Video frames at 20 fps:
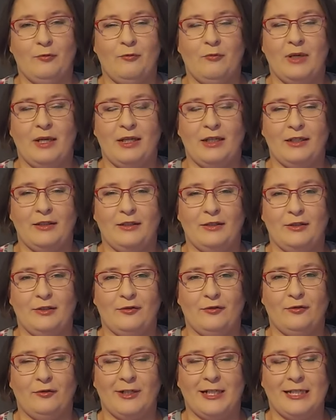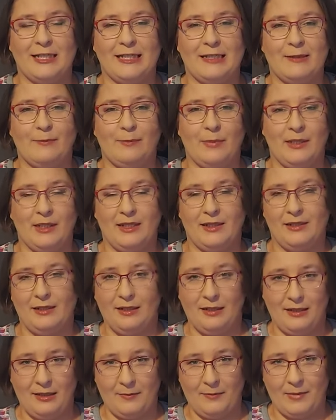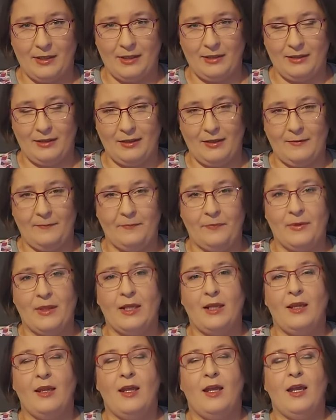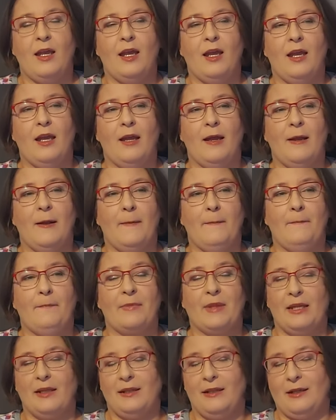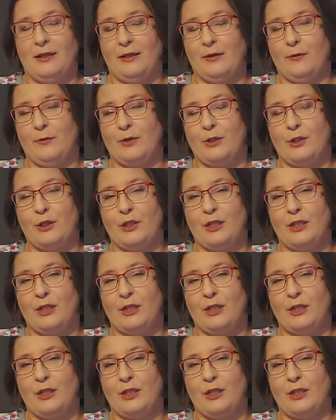my dear friends Benita and Amanda and I were